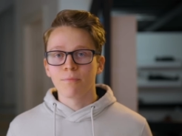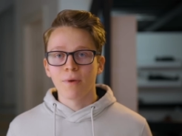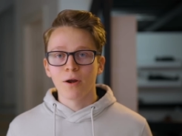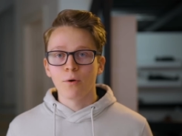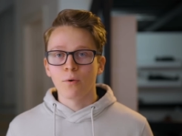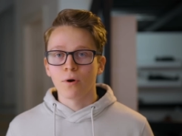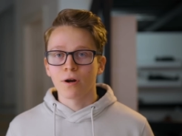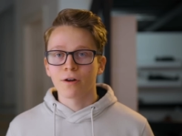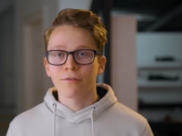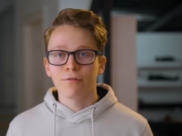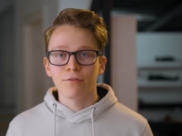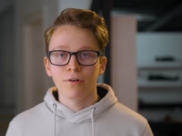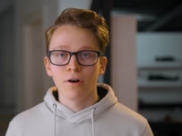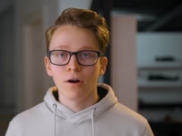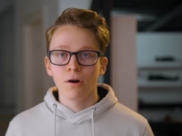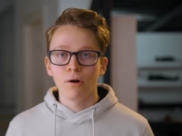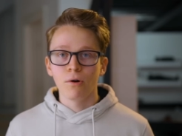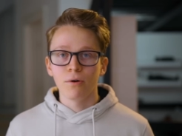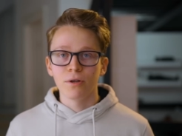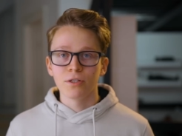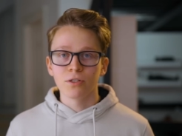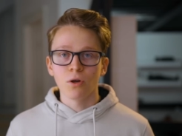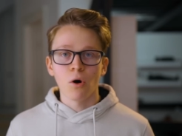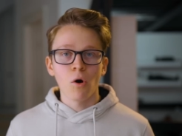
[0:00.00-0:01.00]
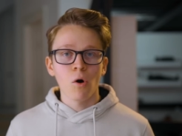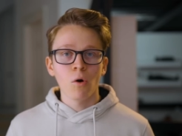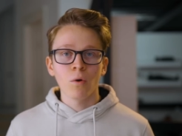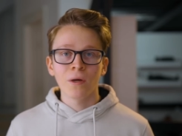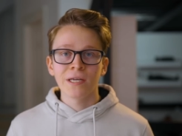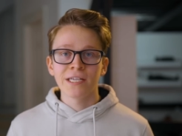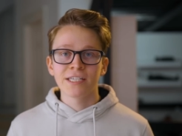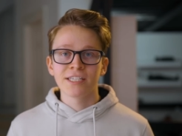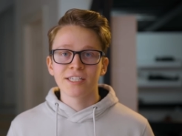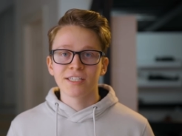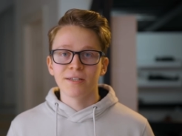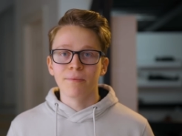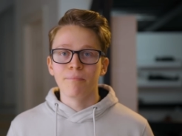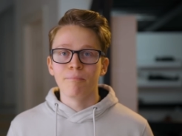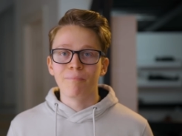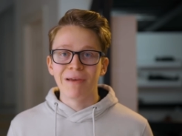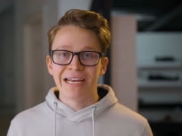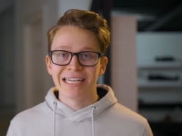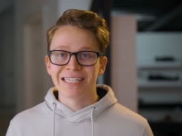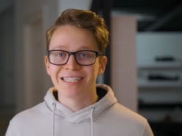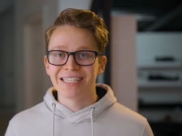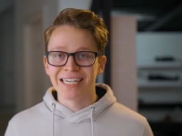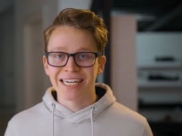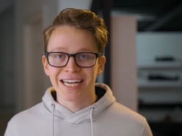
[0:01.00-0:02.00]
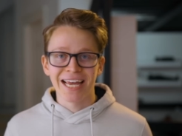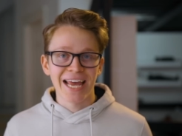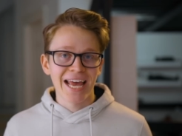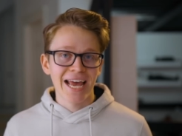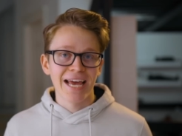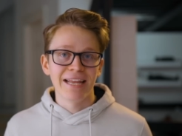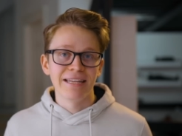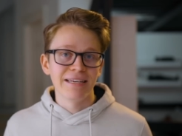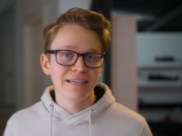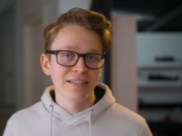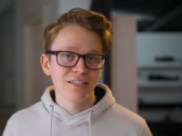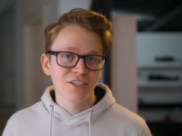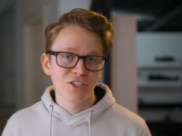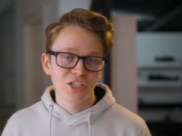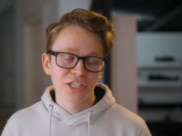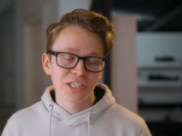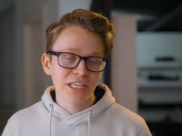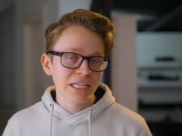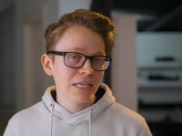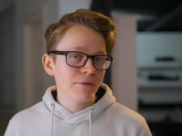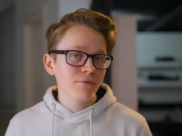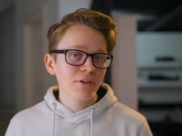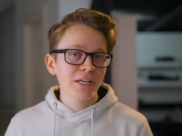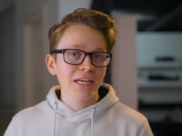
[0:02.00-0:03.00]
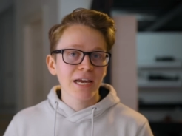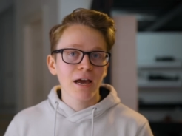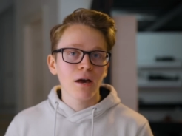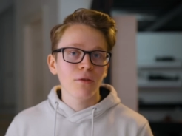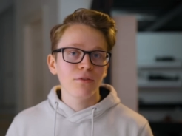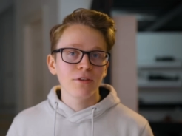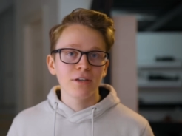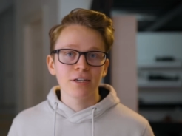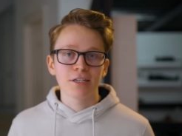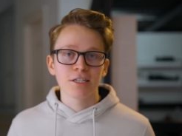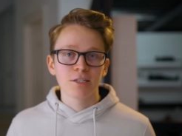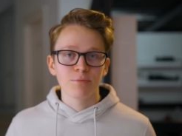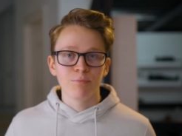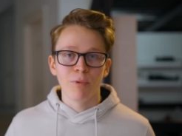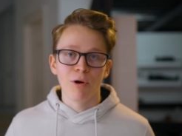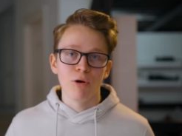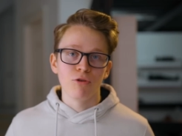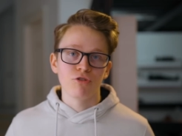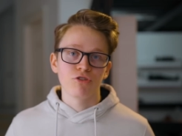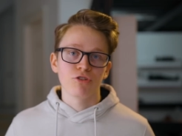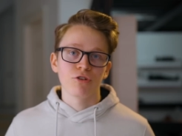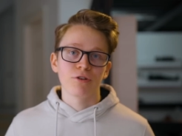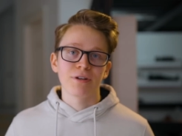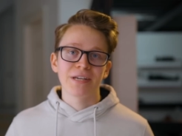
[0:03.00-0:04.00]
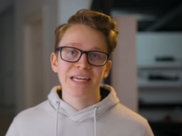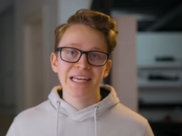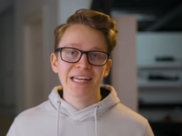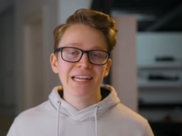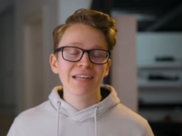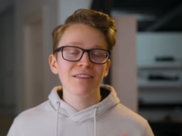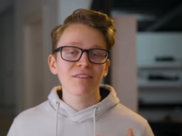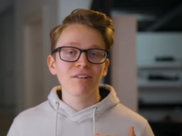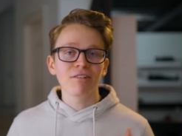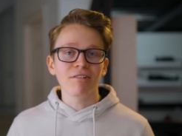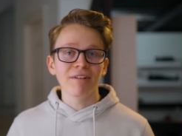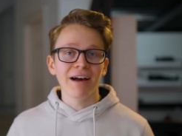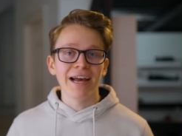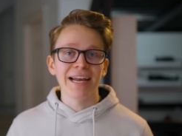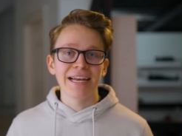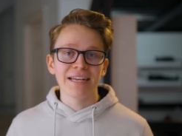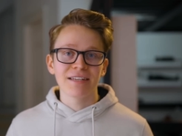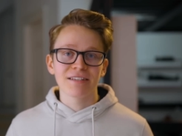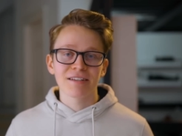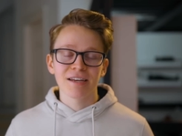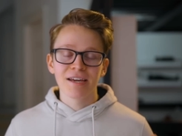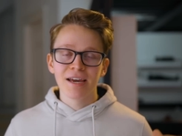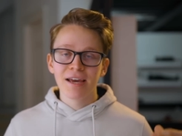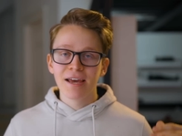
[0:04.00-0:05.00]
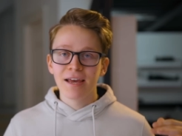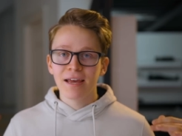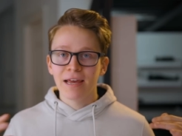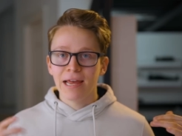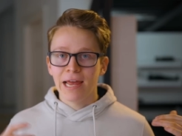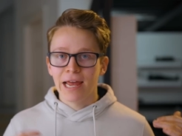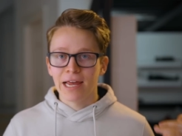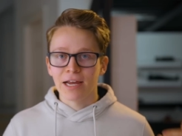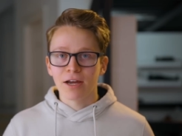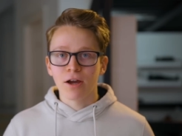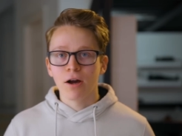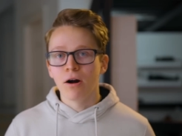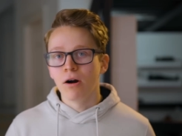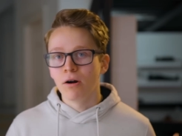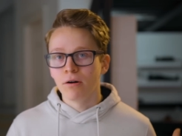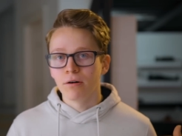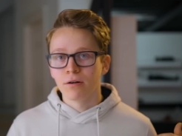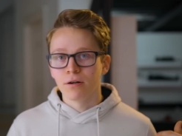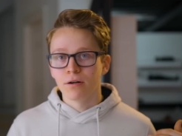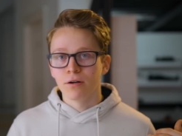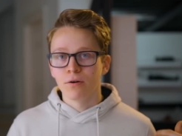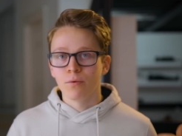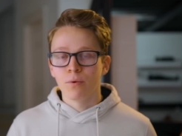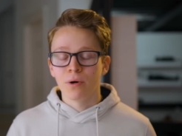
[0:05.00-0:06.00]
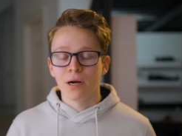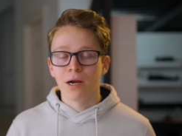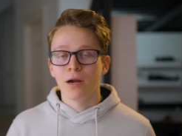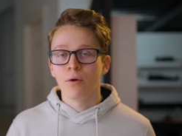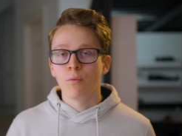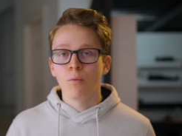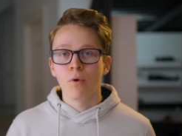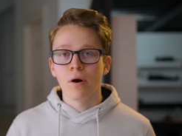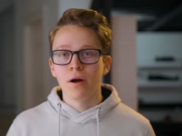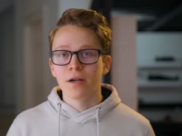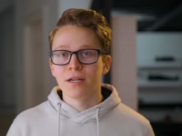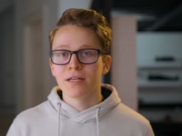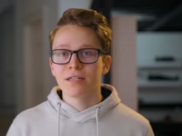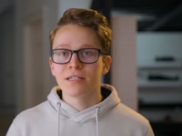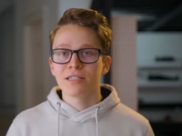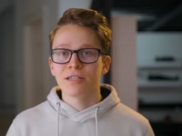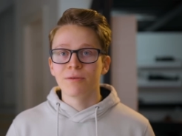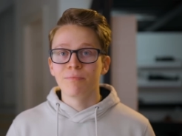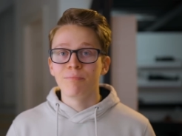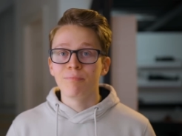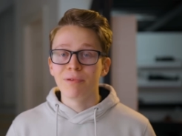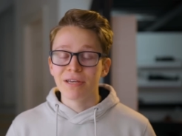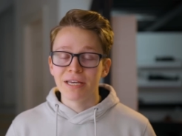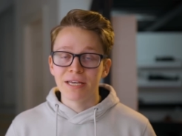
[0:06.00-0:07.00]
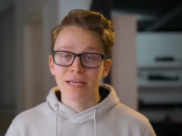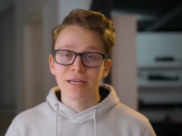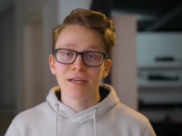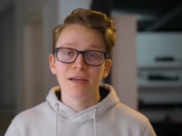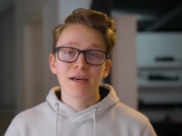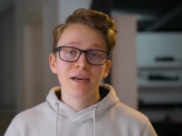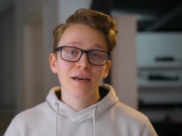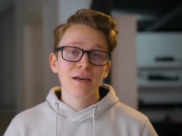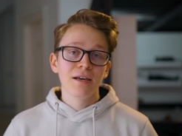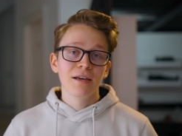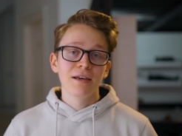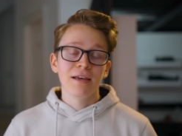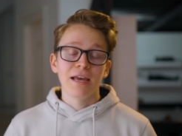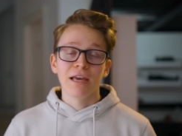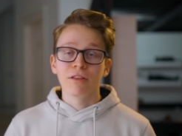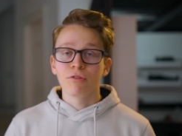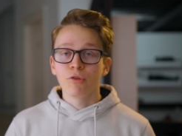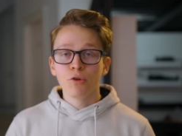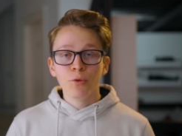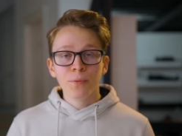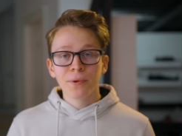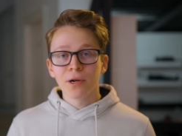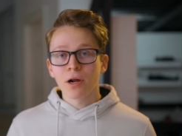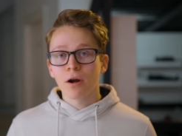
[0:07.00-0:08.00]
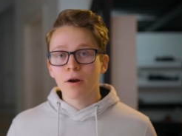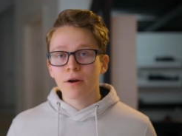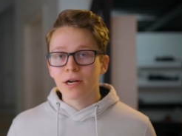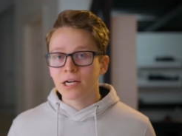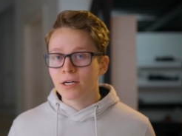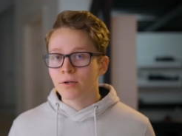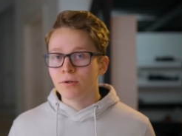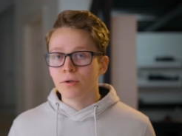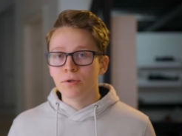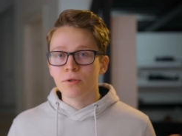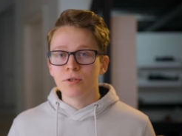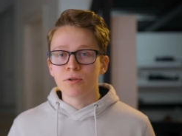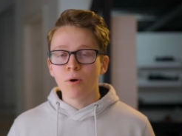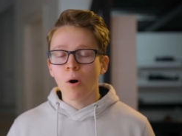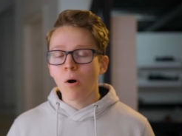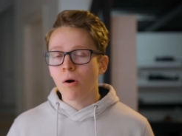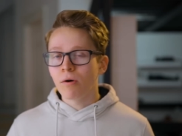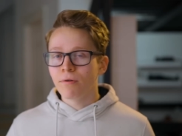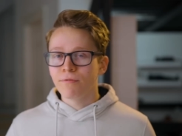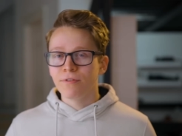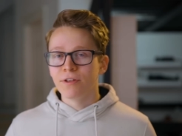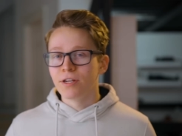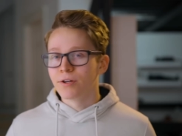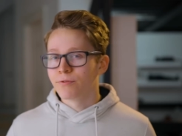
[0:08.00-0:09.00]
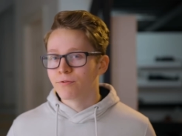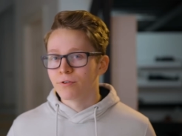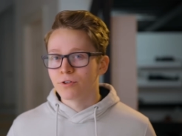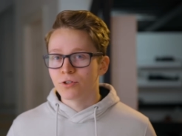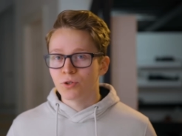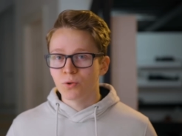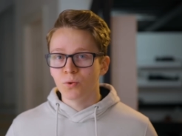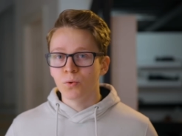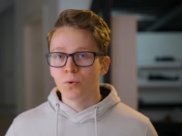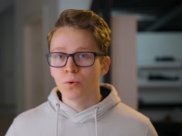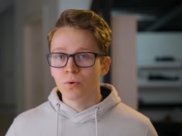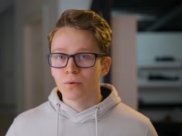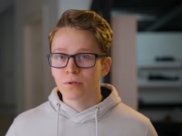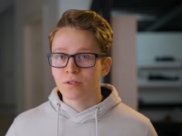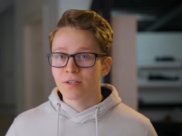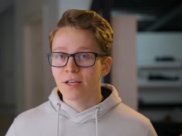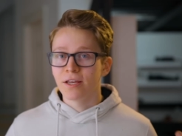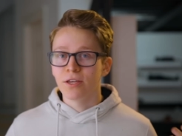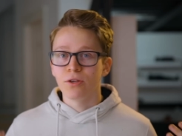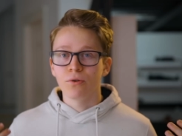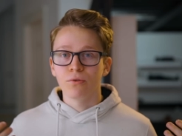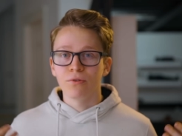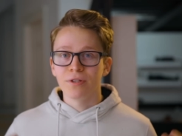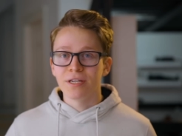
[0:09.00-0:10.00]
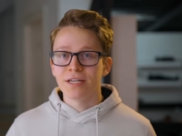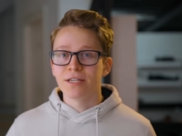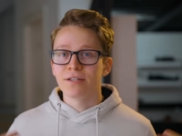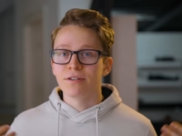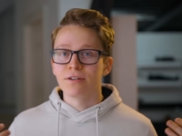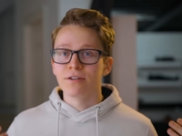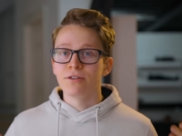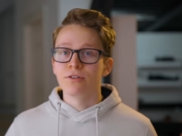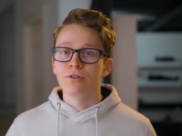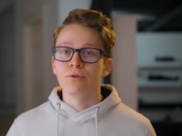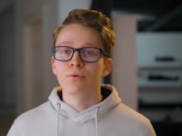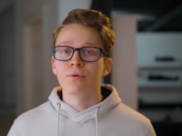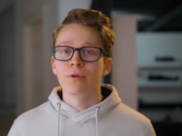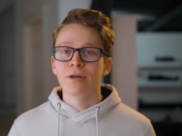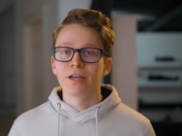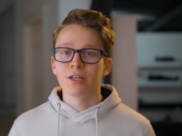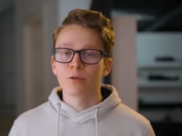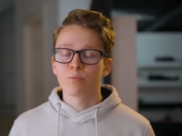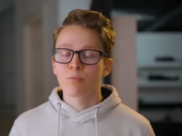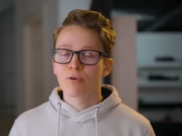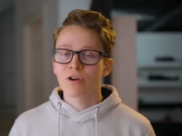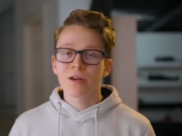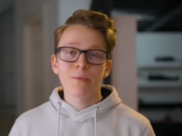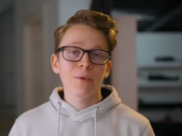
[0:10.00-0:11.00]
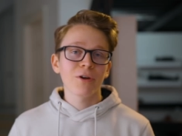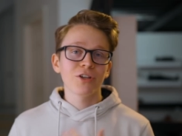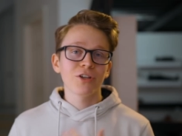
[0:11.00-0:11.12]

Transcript: of my workflow is always some basic edits, just evening out the exposure, getting the light and color where I want it to be. And Luminar includes all of the different tools that you'll need to do this. Pretty